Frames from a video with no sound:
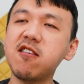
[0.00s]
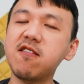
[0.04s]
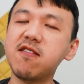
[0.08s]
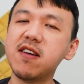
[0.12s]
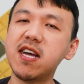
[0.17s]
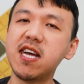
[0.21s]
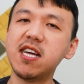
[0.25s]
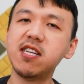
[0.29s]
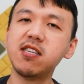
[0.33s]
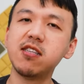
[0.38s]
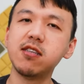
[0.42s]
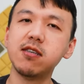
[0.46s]
of
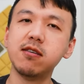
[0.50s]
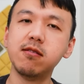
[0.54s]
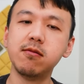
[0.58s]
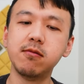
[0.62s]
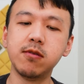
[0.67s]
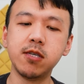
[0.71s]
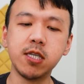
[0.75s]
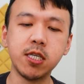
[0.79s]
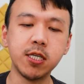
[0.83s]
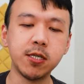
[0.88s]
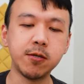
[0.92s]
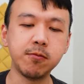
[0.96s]
it,
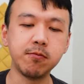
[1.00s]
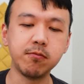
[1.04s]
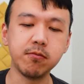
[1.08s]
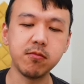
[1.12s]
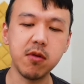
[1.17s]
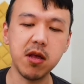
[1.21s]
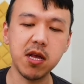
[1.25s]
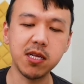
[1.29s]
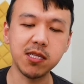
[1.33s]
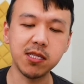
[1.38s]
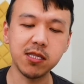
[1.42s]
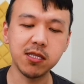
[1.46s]
um,
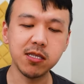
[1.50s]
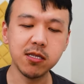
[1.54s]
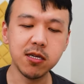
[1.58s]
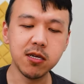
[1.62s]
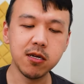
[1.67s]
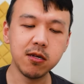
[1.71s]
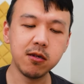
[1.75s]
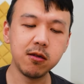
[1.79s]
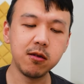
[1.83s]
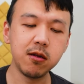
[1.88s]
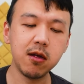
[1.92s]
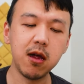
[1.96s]
it's
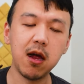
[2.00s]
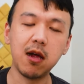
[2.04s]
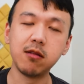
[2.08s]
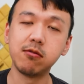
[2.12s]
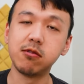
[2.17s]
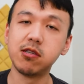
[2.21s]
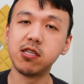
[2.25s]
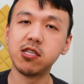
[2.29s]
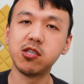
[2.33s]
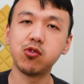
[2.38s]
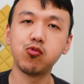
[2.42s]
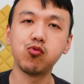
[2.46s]
on
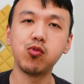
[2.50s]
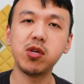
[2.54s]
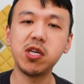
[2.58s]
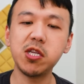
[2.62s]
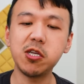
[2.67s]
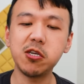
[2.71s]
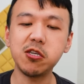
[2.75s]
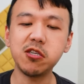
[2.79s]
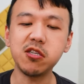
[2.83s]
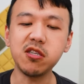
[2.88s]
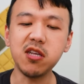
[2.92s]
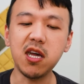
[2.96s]
the
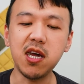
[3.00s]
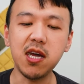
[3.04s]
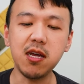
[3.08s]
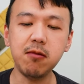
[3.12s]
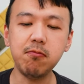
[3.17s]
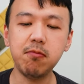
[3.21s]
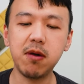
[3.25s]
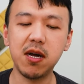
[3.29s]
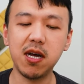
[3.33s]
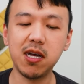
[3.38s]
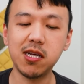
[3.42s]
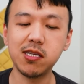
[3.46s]
sweeter
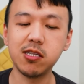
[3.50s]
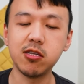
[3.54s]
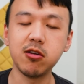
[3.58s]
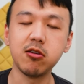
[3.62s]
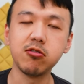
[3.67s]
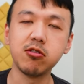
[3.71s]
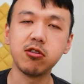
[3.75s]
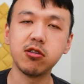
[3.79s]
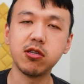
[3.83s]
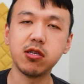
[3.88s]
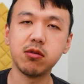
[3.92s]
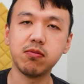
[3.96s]
side, but it's
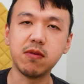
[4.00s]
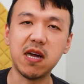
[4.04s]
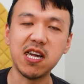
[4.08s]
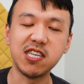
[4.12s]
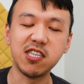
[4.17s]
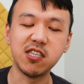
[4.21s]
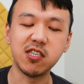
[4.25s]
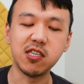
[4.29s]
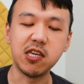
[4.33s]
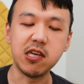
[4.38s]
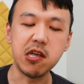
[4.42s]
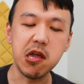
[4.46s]
also
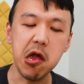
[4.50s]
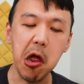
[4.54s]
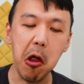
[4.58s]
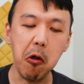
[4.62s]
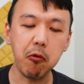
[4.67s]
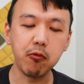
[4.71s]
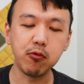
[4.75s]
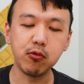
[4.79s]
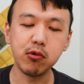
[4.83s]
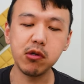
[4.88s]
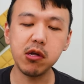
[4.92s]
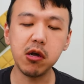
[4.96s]
spicy.
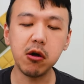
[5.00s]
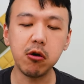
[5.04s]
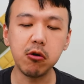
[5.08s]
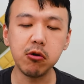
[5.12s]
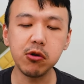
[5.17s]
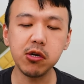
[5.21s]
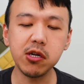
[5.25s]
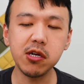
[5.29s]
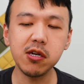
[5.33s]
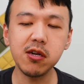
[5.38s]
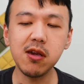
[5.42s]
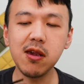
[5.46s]
We
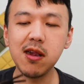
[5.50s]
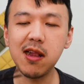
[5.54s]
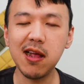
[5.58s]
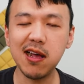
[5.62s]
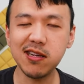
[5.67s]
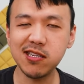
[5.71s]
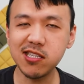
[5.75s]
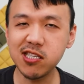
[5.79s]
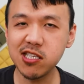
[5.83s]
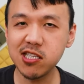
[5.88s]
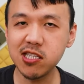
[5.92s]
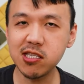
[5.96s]
ordered
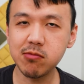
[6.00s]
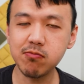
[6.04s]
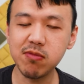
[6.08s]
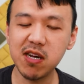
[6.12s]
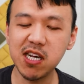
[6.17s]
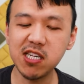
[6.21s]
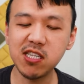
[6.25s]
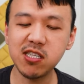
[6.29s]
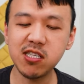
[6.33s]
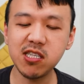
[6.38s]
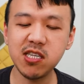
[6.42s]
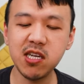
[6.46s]
less
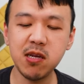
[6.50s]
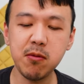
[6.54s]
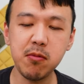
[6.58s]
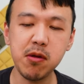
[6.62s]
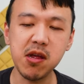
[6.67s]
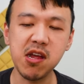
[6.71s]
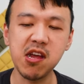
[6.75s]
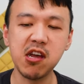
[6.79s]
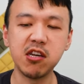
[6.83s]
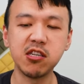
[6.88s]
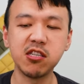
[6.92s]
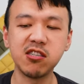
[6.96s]
spicy
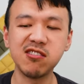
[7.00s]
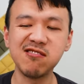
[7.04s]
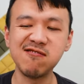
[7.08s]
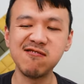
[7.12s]
because,